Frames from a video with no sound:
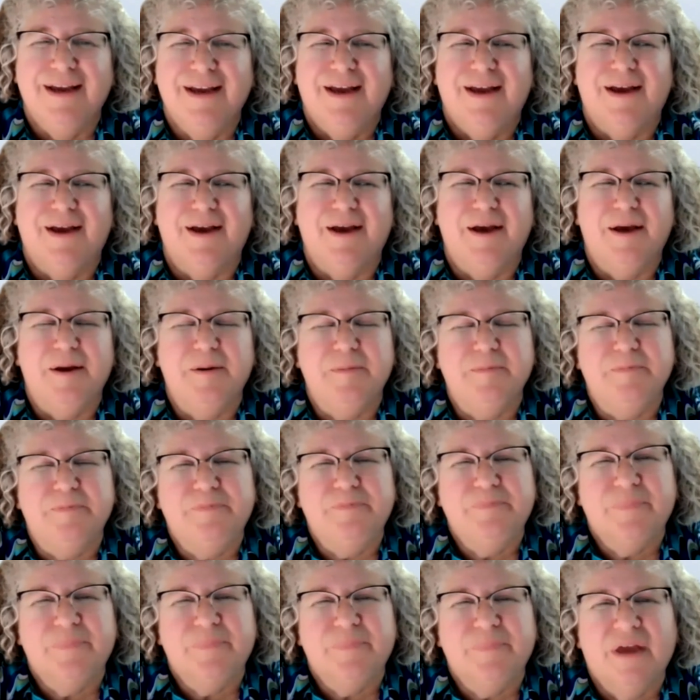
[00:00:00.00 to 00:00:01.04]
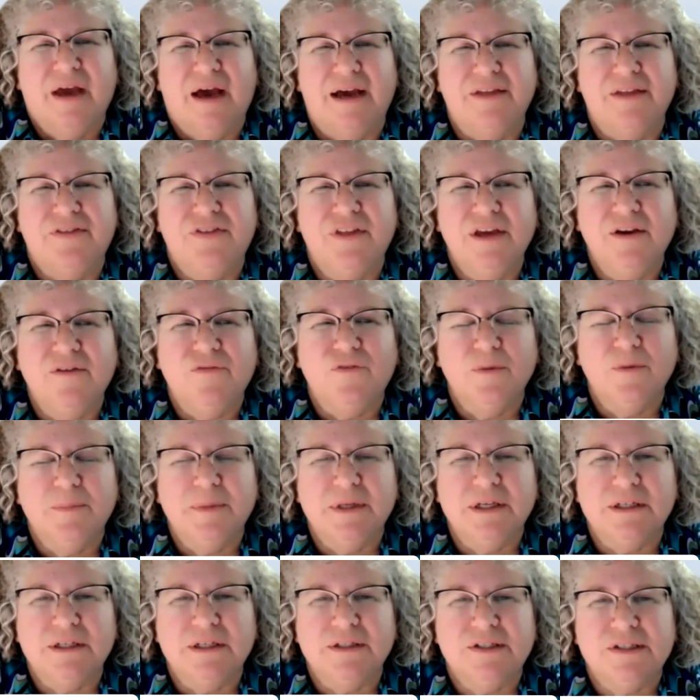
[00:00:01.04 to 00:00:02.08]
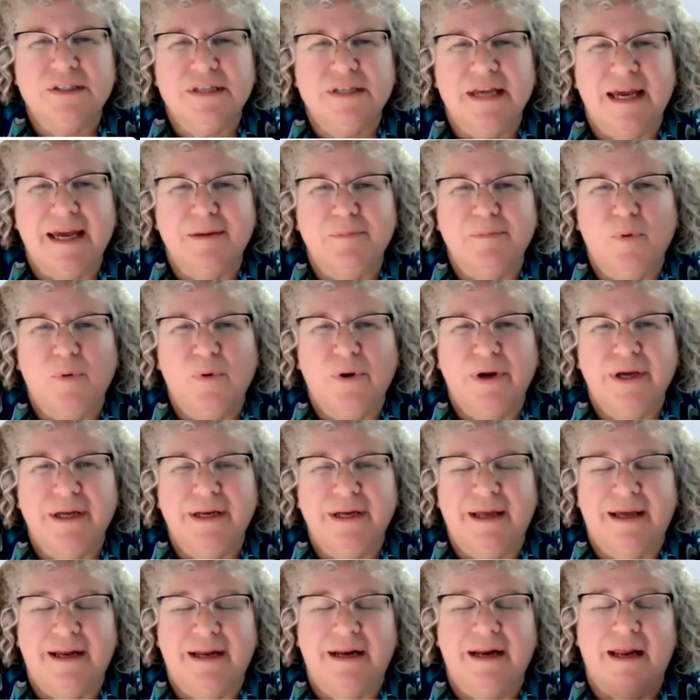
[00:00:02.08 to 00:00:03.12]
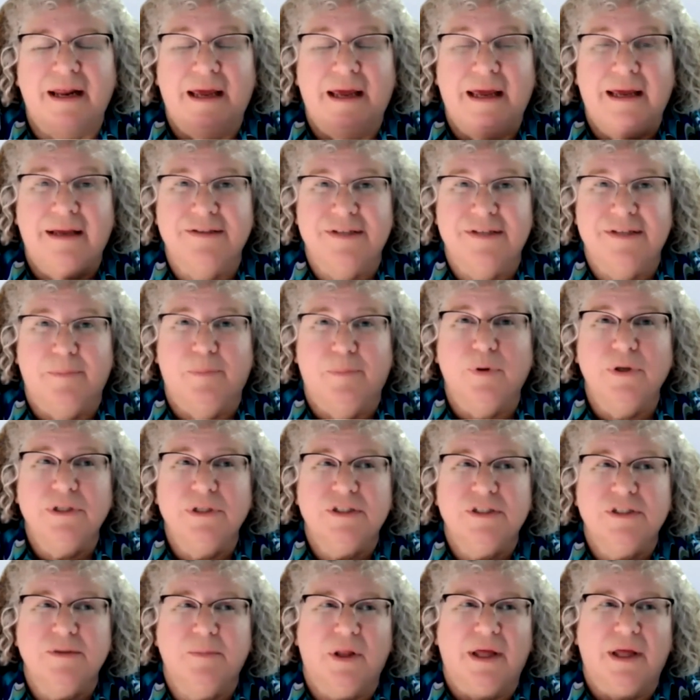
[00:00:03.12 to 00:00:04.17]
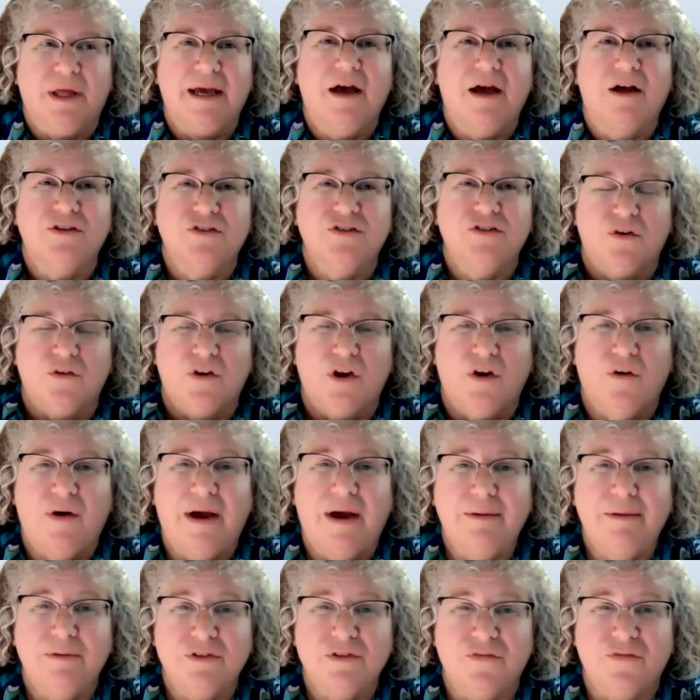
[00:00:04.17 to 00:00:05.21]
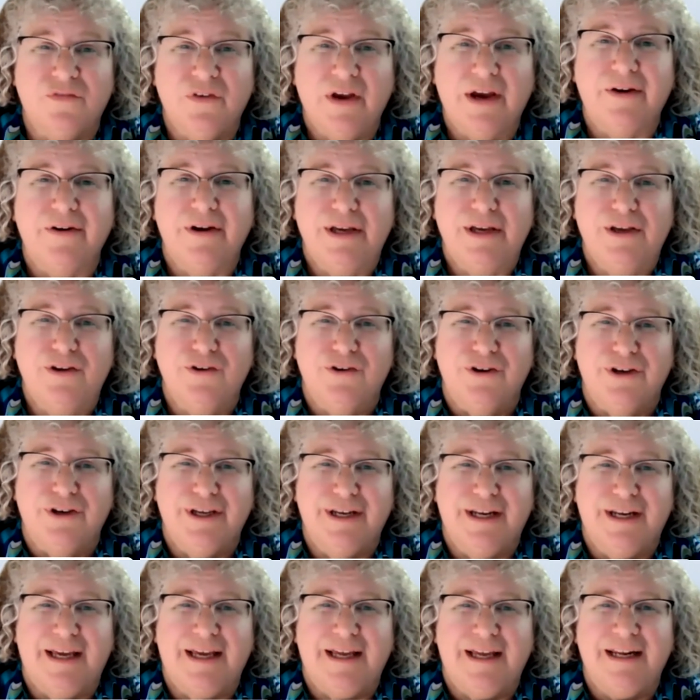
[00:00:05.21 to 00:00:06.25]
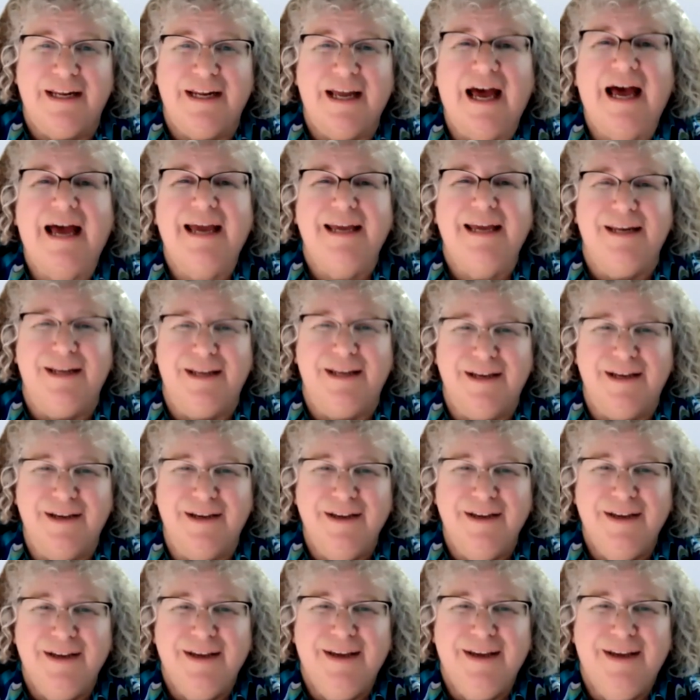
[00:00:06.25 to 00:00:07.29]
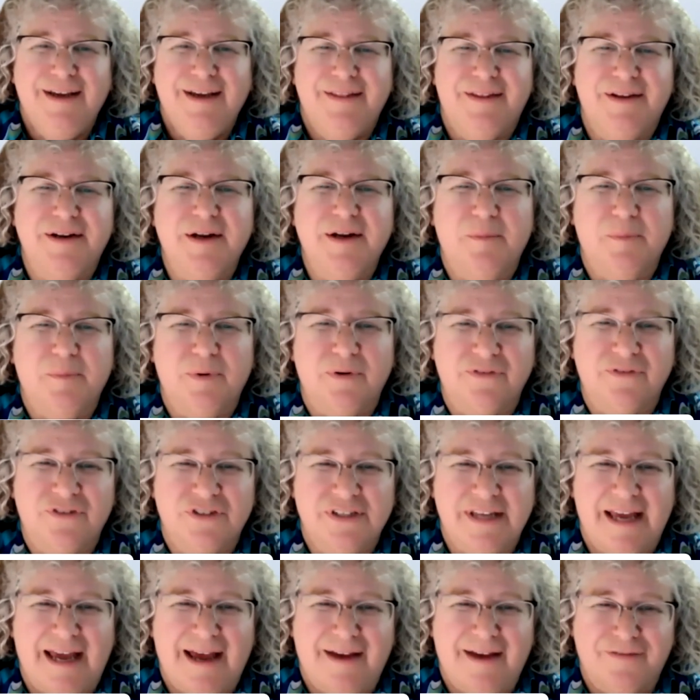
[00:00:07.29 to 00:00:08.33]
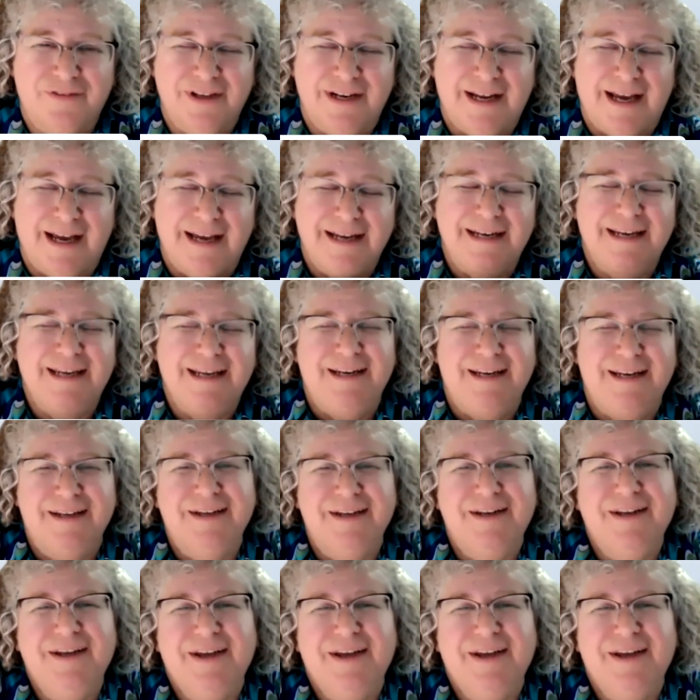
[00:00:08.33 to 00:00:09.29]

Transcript: I think from the standpoint, and as a principal, I also know I was very good at hiding the number of staff that I needed.